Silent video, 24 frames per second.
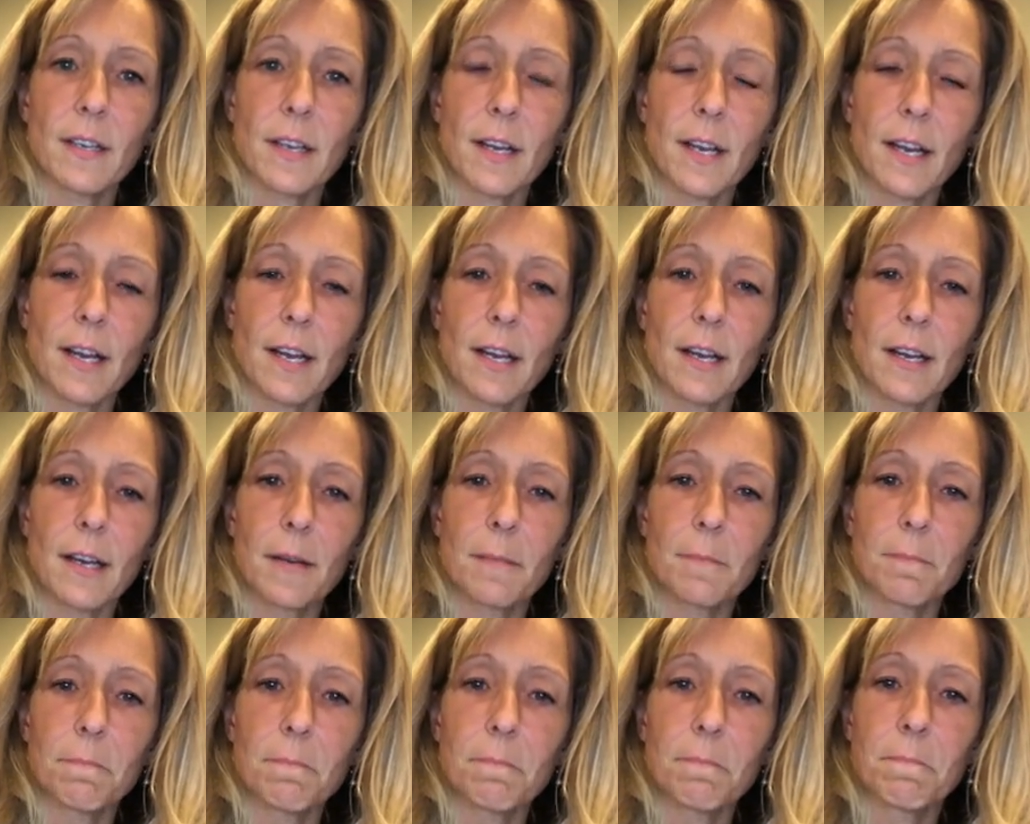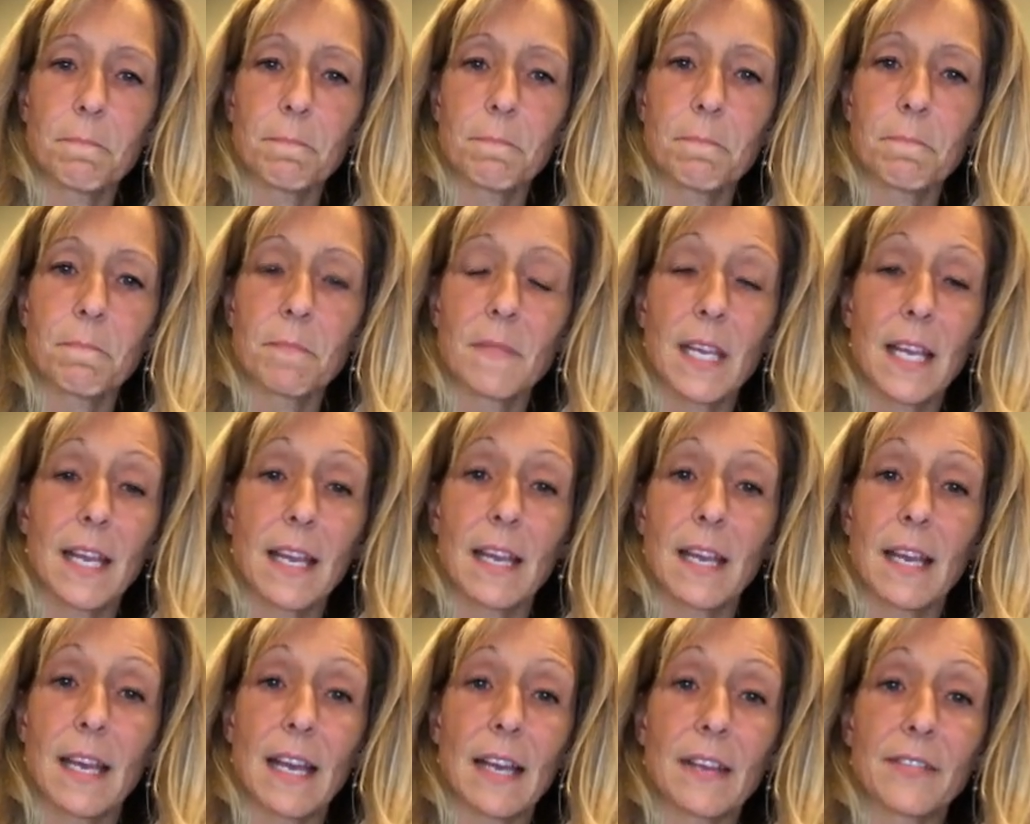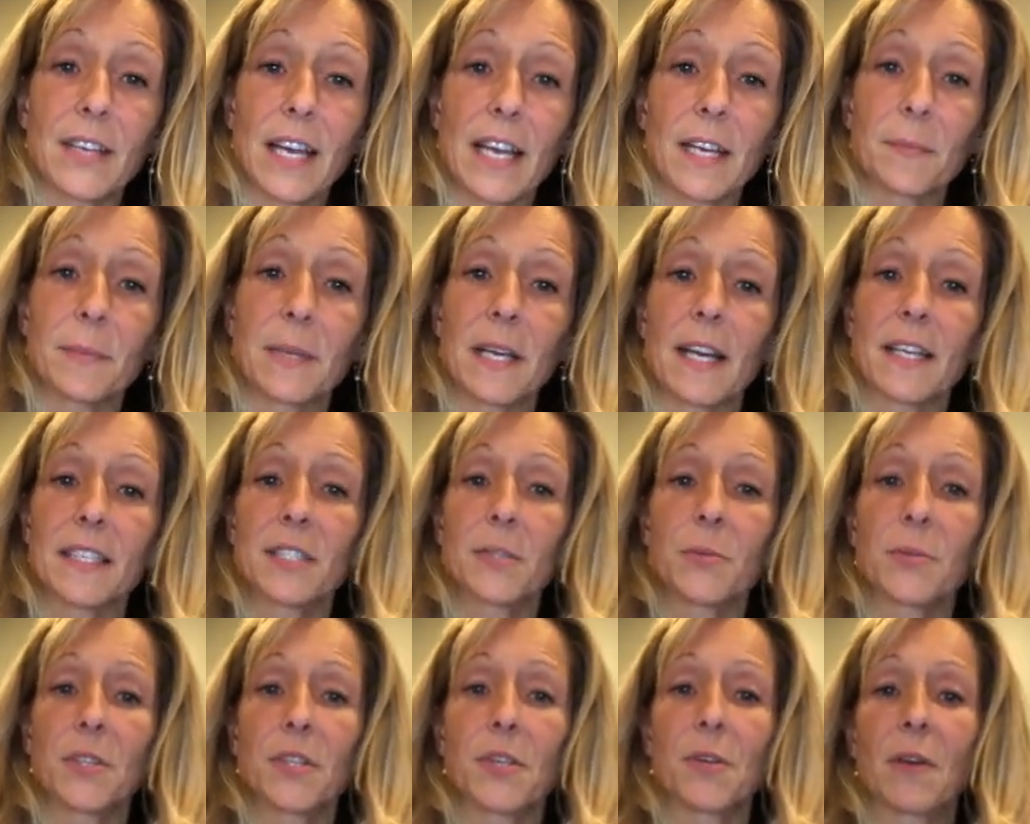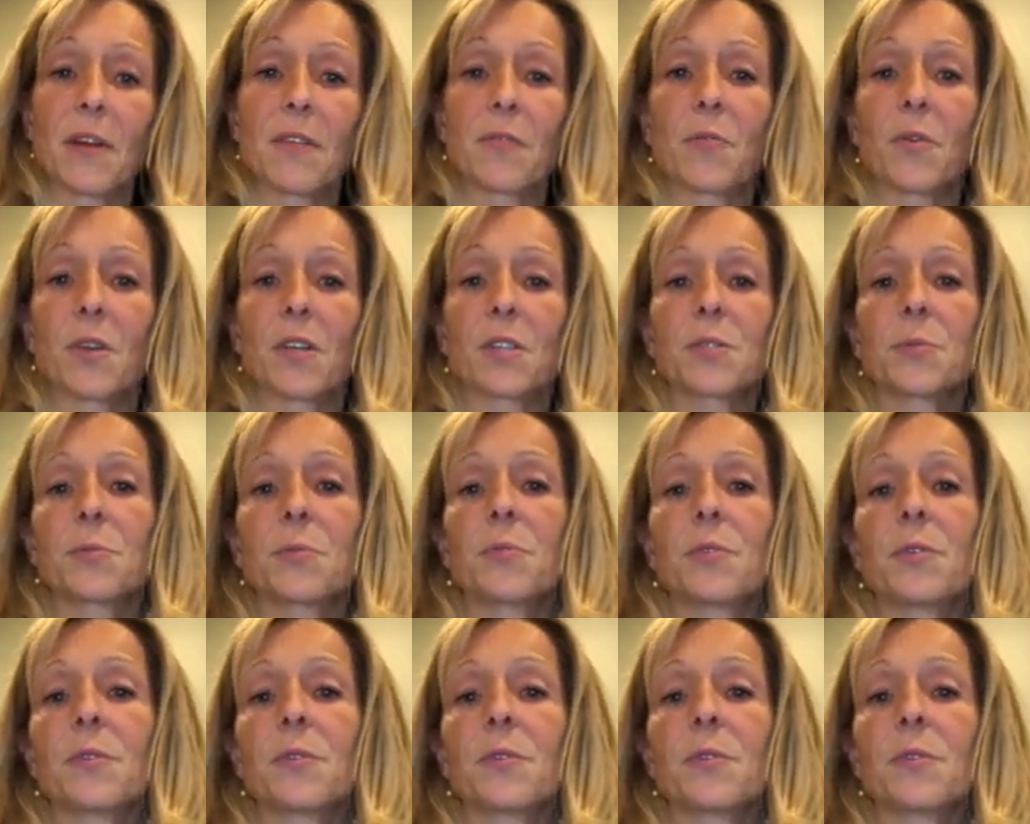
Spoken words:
I've got to be honest with you, I've worked